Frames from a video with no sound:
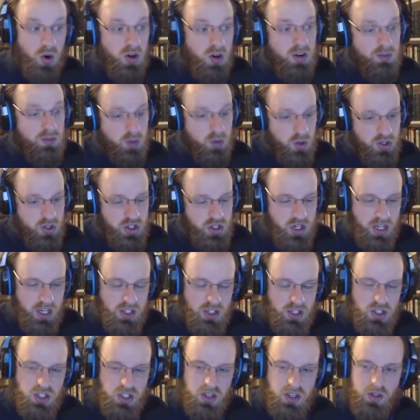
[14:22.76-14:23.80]
of course,
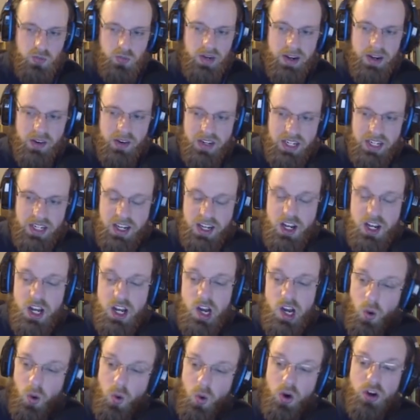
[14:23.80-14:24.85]
changes to the rarity,
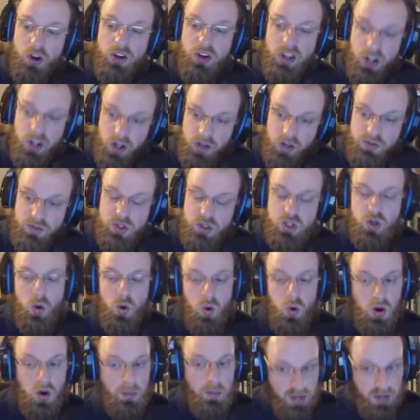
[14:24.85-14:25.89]
or nerfs
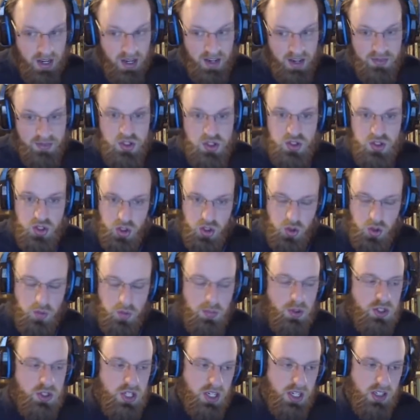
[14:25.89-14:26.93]
or buffs to
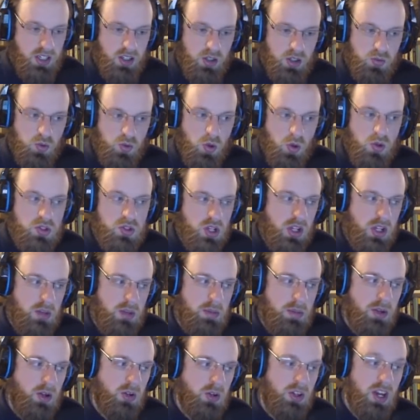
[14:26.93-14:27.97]
particular roles on the
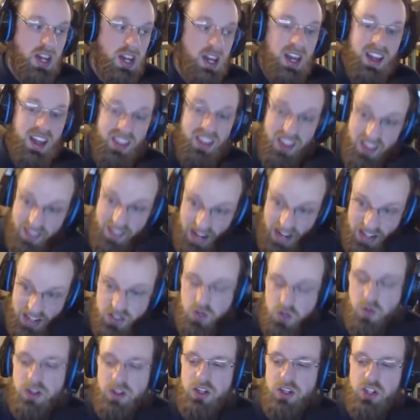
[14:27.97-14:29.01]
build, then that's
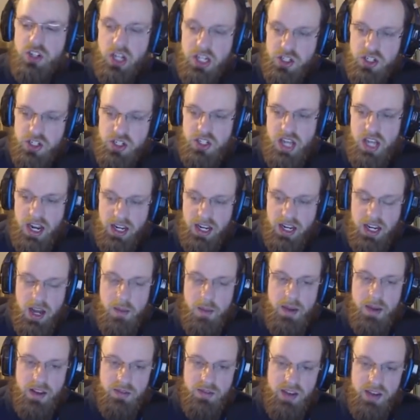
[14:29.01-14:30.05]
going to change its
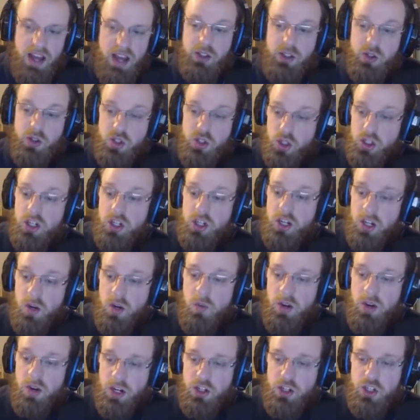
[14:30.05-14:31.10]
economic value. So you're going to
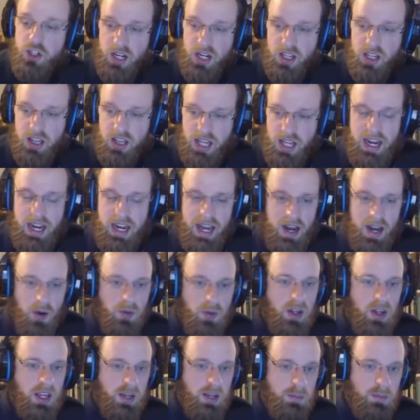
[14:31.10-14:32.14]
want to check that out
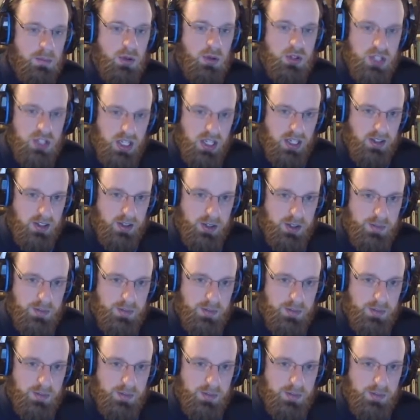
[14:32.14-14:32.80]
in particular.